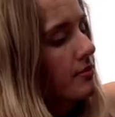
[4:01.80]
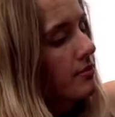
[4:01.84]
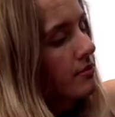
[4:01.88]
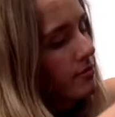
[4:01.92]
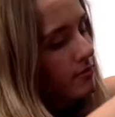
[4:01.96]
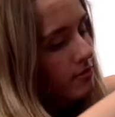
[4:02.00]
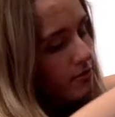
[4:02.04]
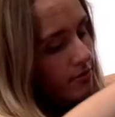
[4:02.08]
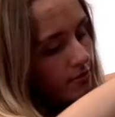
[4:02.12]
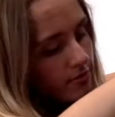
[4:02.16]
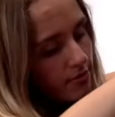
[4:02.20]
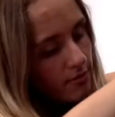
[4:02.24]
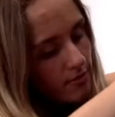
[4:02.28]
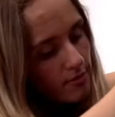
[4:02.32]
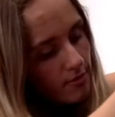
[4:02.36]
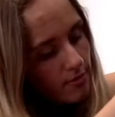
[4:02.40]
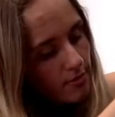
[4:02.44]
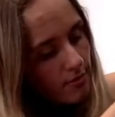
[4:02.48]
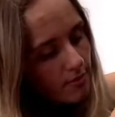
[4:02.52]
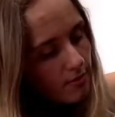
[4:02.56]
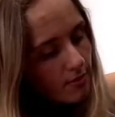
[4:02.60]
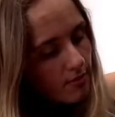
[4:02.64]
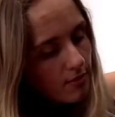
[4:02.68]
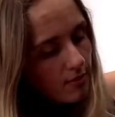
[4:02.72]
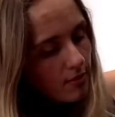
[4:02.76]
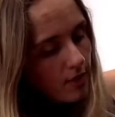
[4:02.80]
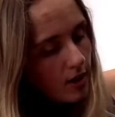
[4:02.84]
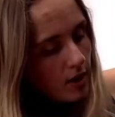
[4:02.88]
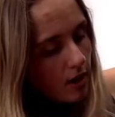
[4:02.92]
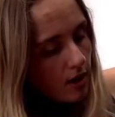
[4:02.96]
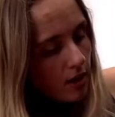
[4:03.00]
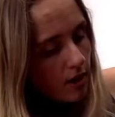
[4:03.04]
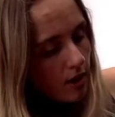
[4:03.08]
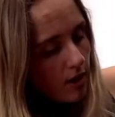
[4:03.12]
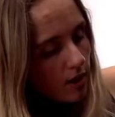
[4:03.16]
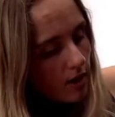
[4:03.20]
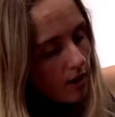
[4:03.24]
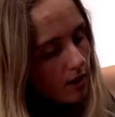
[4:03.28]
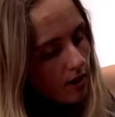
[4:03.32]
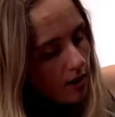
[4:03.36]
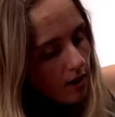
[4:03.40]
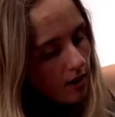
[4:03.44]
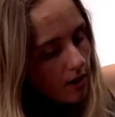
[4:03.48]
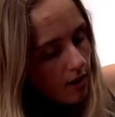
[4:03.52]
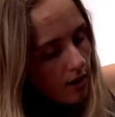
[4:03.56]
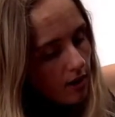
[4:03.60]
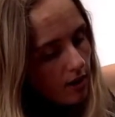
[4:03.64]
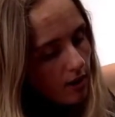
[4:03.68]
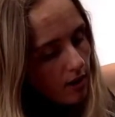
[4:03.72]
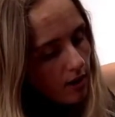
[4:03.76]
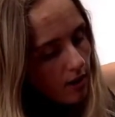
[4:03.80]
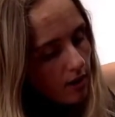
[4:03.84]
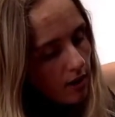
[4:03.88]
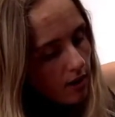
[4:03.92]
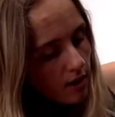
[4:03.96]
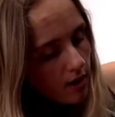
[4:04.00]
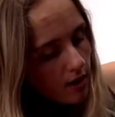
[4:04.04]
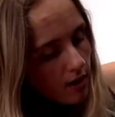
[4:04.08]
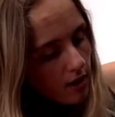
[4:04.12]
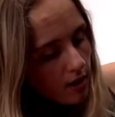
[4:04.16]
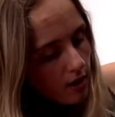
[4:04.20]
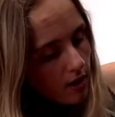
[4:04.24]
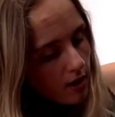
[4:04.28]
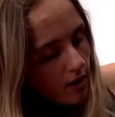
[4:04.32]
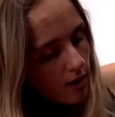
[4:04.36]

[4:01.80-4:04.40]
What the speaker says: (silence)